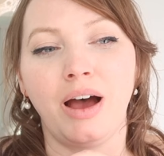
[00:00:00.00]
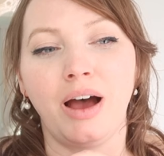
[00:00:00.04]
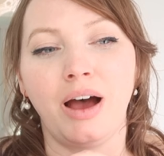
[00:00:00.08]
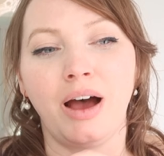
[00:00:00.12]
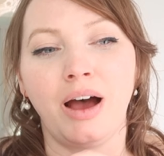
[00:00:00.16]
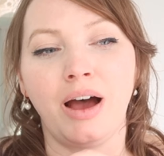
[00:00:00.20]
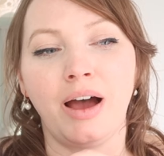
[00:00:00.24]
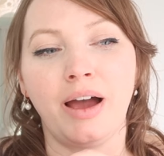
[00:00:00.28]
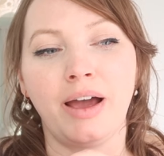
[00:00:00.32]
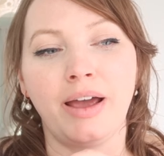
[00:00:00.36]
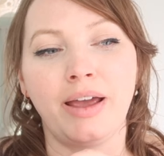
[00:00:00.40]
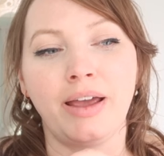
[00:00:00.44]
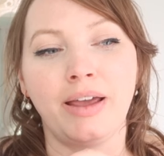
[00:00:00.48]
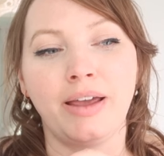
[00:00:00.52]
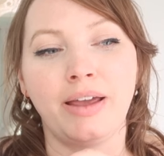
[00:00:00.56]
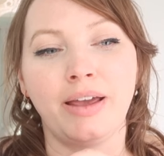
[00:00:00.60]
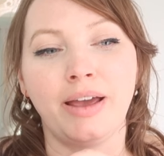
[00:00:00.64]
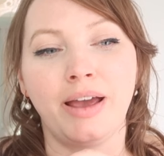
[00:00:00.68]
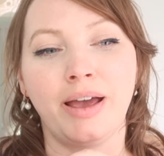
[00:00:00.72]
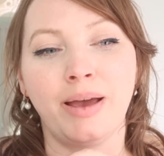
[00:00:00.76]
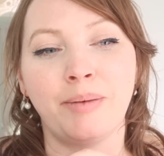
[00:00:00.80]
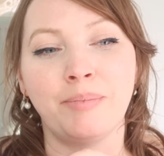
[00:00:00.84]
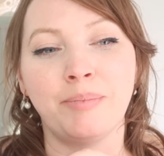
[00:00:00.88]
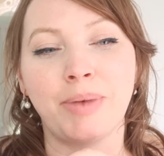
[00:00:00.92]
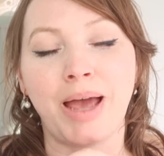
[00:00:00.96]

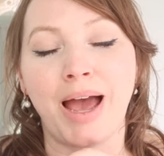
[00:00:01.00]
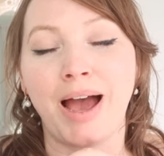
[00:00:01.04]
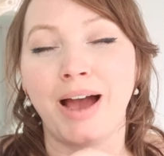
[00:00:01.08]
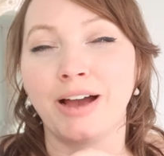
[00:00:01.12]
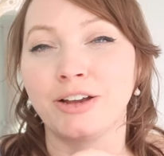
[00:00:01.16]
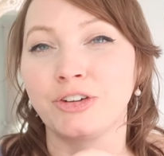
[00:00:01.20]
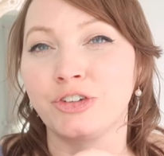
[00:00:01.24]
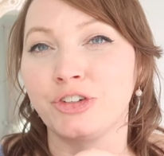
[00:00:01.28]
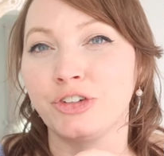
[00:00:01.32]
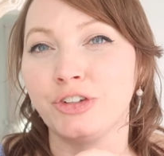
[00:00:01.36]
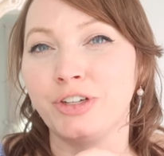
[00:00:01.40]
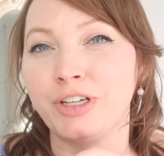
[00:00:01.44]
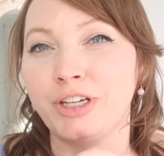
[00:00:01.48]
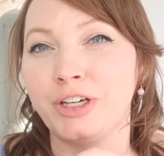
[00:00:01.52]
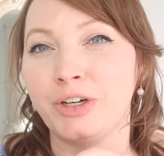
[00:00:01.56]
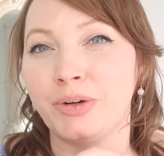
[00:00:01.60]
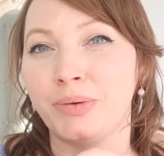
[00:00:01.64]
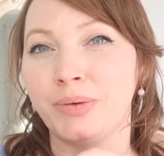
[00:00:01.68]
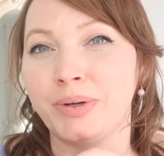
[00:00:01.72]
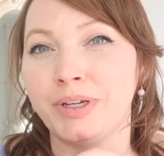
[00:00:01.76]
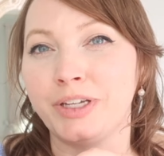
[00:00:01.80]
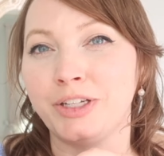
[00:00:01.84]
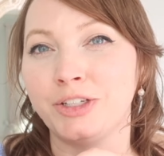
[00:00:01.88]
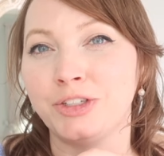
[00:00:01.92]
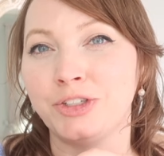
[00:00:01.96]
I am actually
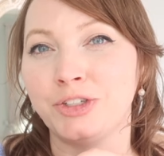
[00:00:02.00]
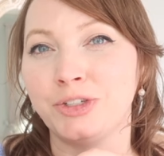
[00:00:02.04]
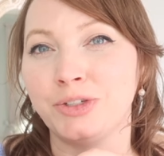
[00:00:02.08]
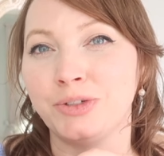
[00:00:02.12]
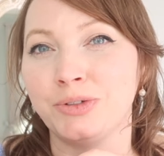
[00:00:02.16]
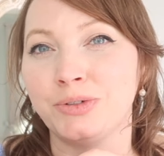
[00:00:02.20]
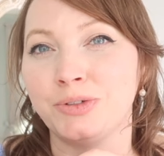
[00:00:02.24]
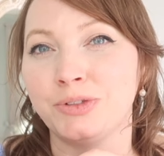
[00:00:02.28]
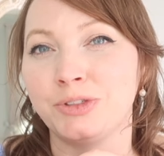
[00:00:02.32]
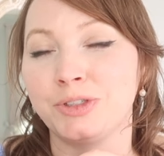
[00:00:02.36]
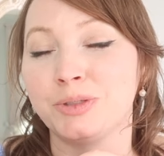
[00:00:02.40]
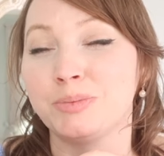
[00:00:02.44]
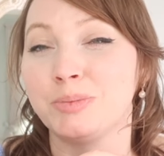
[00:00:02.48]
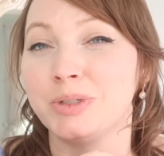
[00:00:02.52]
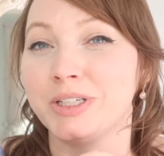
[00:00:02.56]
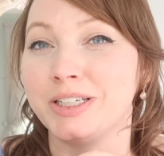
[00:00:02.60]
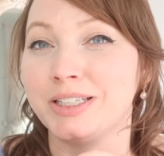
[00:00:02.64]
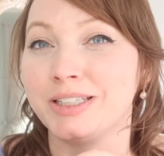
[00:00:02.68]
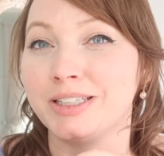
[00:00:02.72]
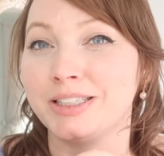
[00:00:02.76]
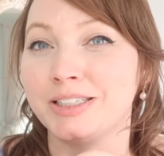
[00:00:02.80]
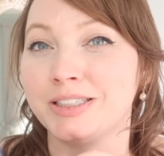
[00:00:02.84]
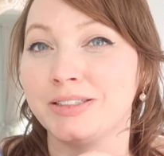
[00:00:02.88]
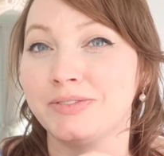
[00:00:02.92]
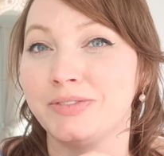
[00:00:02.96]
going to
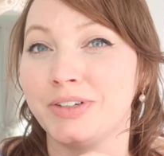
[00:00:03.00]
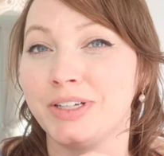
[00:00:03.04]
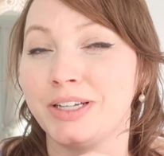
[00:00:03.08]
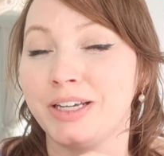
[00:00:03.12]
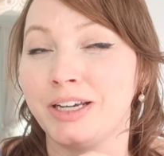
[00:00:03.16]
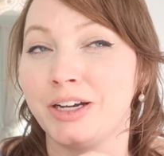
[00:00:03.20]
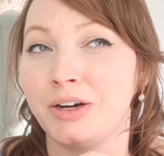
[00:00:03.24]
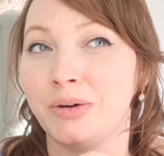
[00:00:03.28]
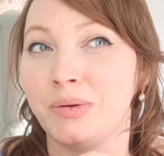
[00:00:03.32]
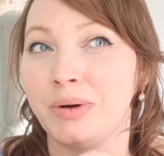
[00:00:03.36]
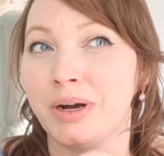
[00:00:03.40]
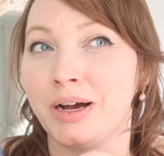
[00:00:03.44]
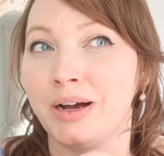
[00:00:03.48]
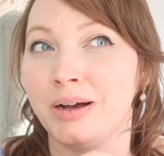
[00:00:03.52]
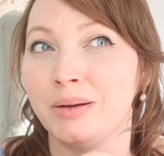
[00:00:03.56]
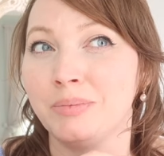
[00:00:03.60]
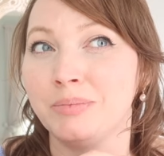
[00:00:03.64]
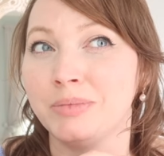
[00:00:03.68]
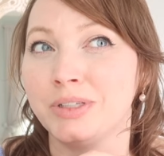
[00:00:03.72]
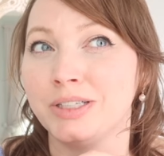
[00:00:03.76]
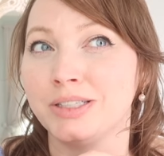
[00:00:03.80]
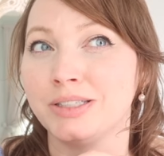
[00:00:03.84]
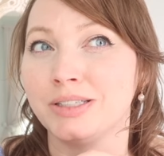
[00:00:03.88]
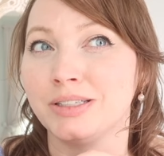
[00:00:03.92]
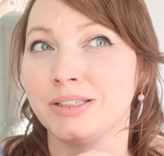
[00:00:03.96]
split this video
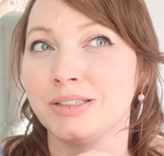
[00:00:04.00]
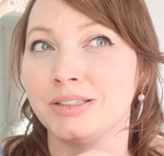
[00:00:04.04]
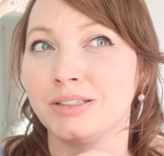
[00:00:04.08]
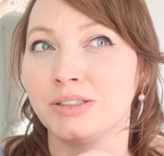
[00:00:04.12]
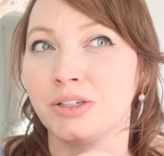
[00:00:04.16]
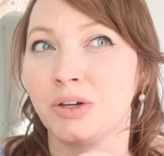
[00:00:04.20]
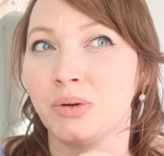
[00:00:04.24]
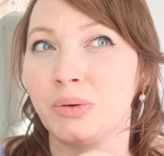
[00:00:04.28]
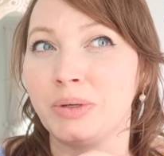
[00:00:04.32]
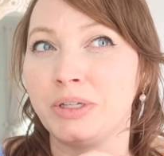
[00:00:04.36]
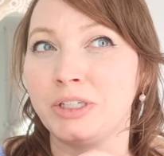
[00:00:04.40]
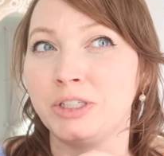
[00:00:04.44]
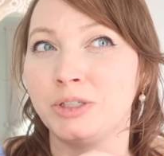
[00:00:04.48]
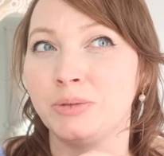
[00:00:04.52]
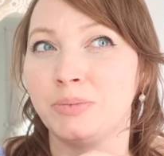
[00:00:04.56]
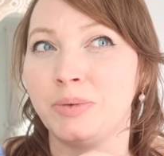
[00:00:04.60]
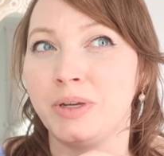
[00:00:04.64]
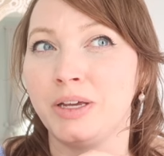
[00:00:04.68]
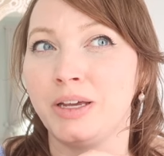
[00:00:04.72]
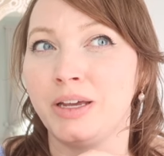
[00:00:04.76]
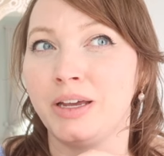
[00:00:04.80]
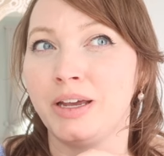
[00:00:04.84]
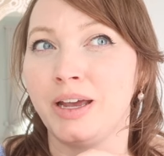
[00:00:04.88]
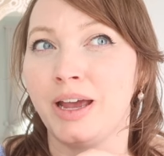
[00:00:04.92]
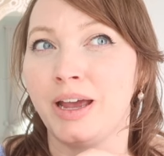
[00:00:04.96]
up. This is going to
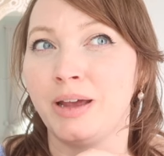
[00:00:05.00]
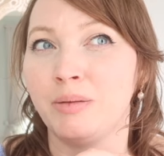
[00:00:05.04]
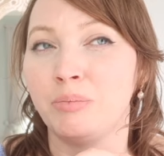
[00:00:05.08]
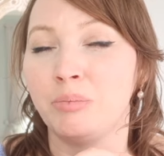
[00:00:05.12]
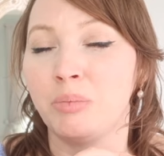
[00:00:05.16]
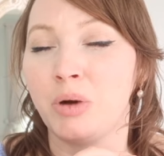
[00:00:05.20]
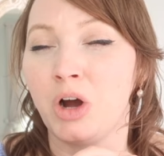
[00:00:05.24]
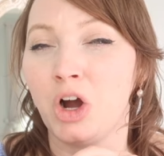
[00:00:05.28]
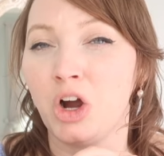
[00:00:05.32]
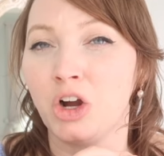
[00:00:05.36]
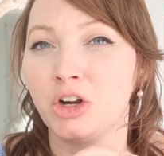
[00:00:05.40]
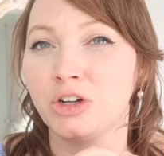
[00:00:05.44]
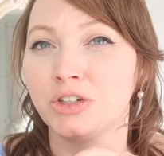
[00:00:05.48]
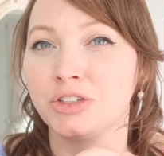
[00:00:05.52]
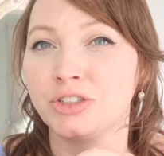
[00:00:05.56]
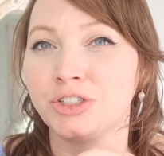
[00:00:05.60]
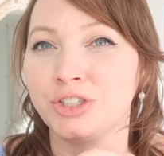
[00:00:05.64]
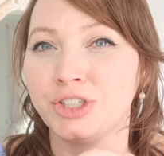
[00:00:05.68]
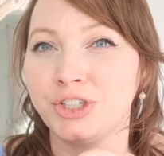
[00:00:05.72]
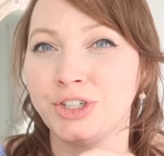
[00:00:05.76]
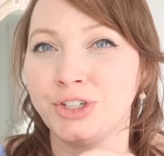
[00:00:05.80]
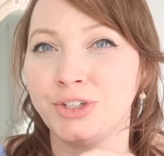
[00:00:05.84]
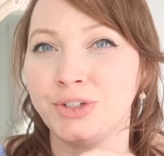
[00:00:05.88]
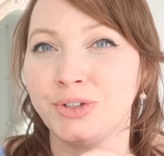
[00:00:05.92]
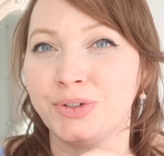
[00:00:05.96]
be a part
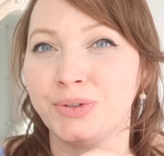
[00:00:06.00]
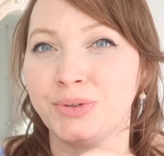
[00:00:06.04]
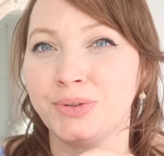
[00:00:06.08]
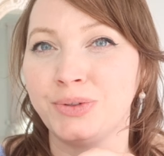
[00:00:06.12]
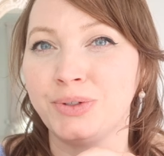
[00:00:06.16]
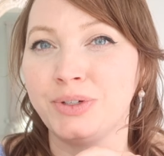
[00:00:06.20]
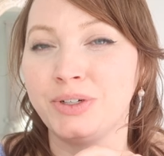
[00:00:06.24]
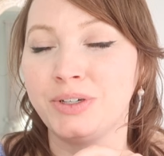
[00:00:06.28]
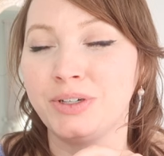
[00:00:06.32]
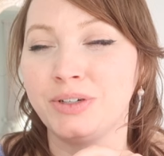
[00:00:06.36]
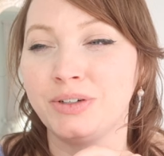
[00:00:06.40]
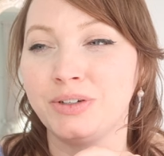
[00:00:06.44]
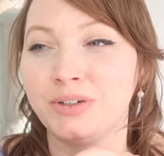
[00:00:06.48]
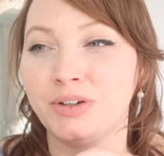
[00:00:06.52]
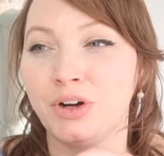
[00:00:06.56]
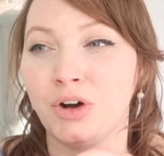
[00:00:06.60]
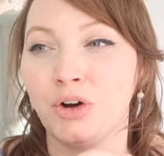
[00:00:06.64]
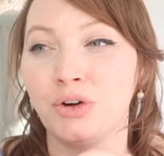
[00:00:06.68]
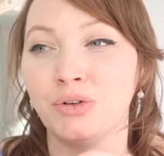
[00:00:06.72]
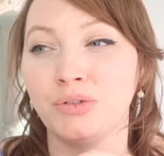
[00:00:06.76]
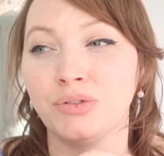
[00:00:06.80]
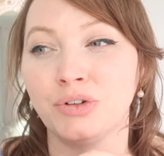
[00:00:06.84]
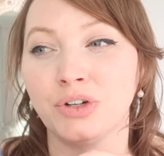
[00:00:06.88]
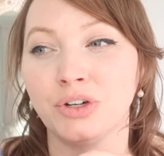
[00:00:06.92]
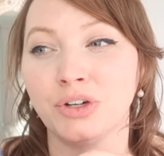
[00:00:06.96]
two
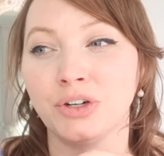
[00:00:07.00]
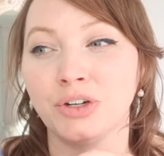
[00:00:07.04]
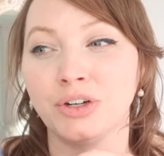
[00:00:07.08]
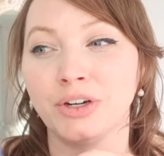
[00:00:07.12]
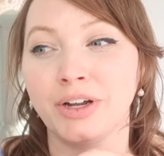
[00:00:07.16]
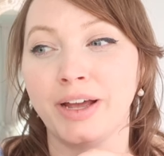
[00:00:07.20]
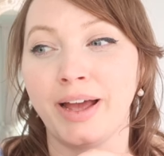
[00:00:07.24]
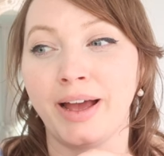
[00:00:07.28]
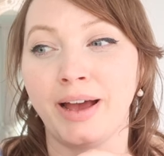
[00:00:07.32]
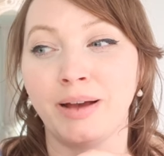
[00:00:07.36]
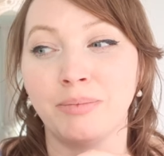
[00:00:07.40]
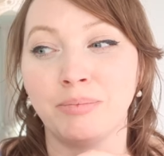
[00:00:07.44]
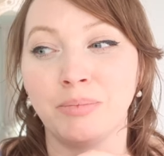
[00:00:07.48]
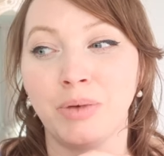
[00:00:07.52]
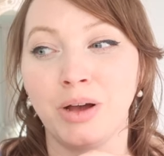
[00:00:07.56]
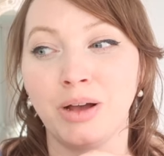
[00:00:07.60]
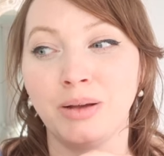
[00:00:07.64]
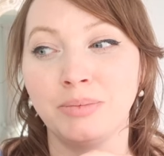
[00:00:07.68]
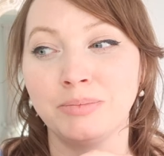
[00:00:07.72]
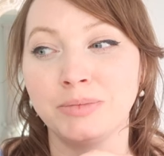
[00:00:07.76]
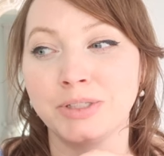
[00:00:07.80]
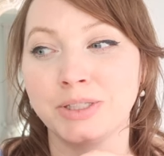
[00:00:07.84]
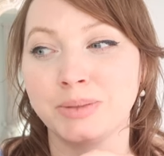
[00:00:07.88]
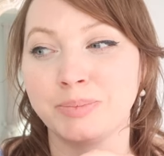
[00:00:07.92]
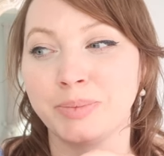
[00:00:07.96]
over at
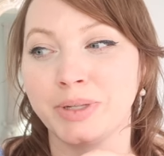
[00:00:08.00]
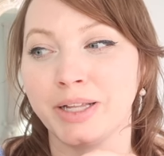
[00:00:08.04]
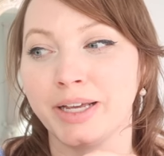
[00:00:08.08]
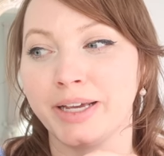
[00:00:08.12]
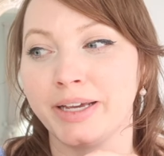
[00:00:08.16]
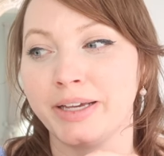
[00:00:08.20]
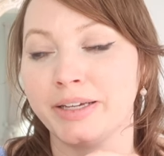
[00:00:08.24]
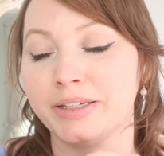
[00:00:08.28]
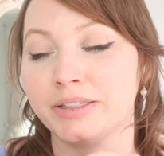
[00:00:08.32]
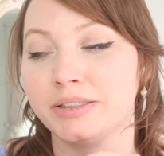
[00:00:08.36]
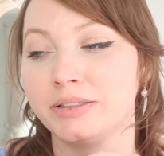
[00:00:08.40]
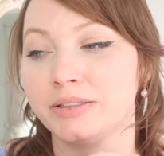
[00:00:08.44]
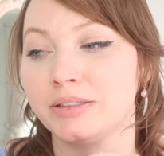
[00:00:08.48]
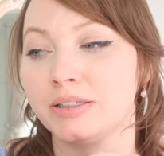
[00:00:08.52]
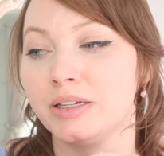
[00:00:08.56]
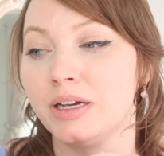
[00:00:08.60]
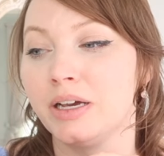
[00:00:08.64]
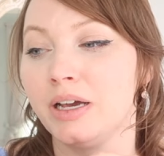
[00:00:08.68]
mom's place.